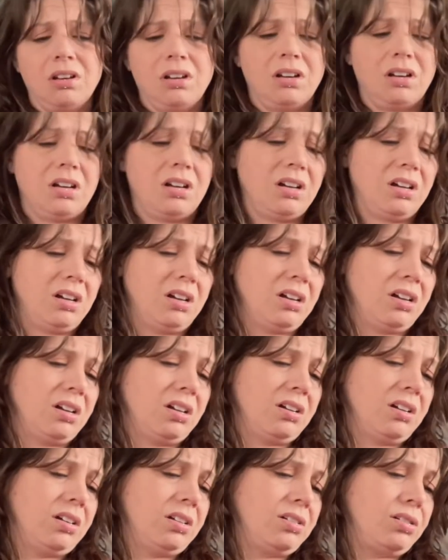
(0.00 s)

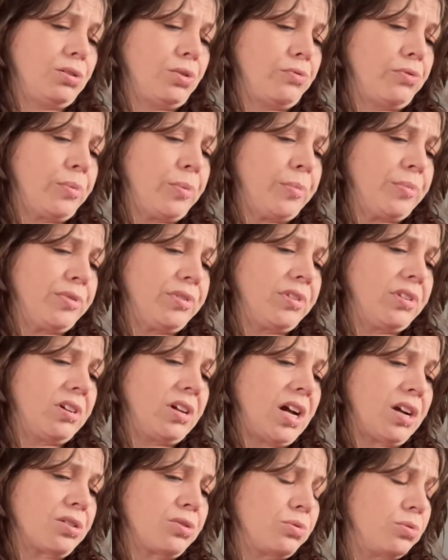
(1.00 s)
I don't remember the
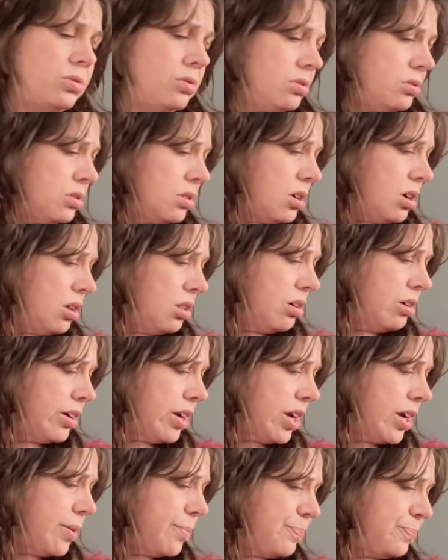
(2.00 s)
actual color
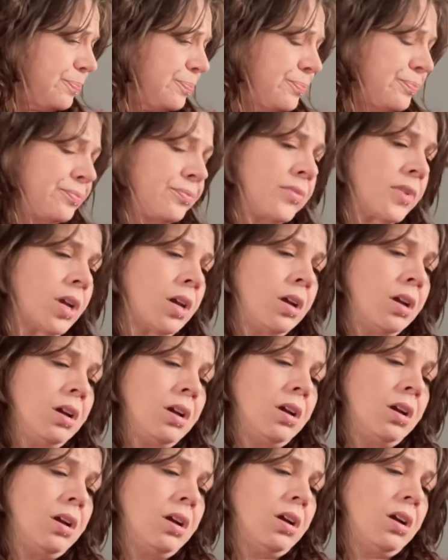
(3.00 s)
name.
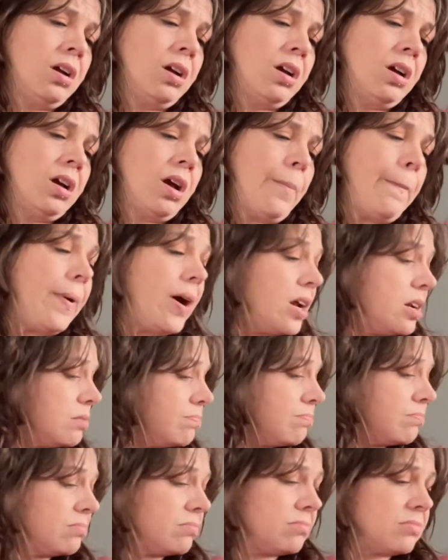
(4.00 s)
But
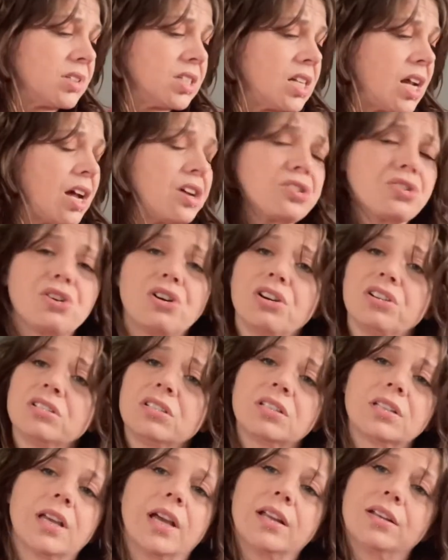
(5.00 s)
stash
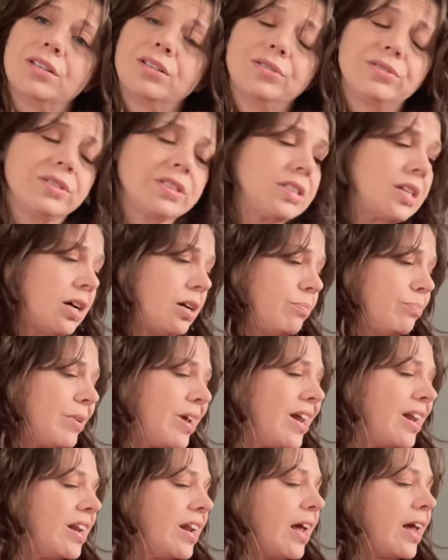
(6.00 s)
yarns getting used up.
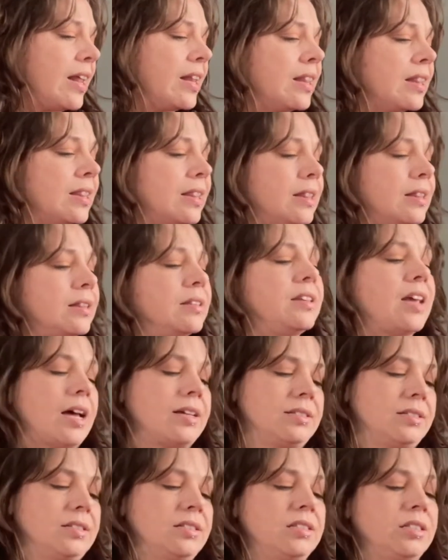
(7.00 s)
And
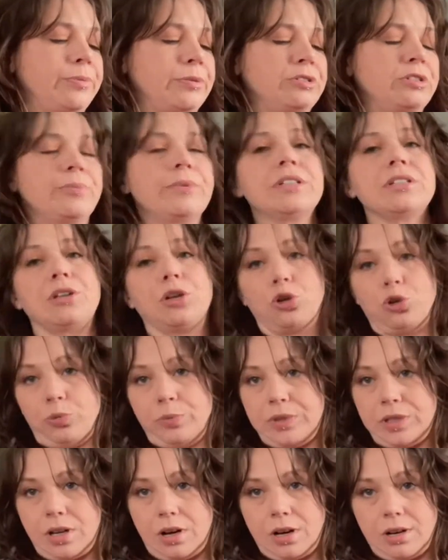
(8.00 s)
yes, this is supposed to be a tube
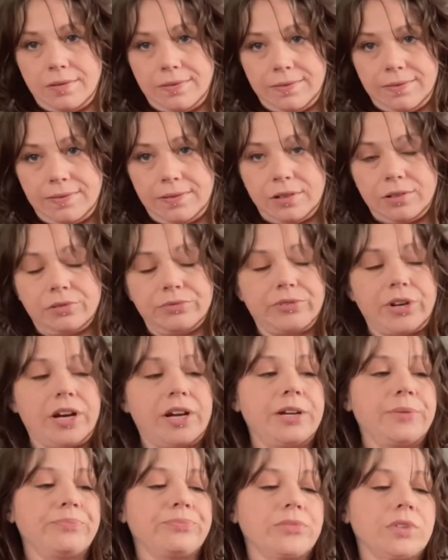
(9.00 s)
scarf,
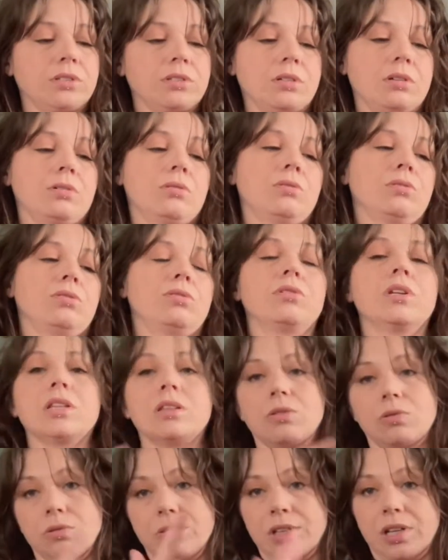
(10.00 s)
right? So you knit
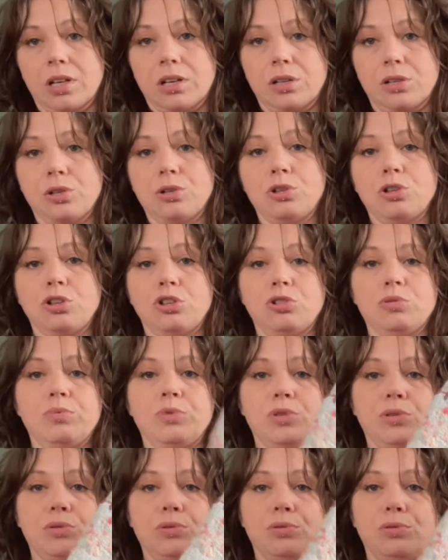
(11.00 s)
the whole thing in a tube,
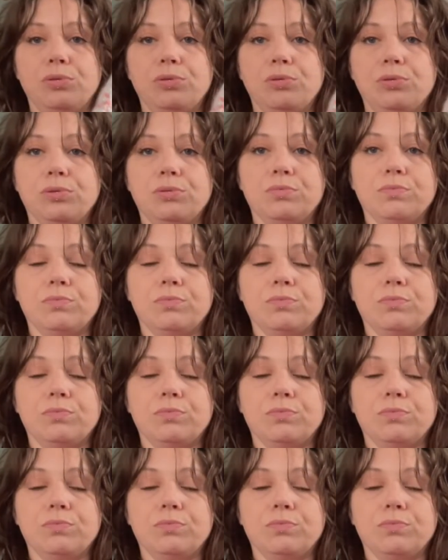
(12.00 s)
you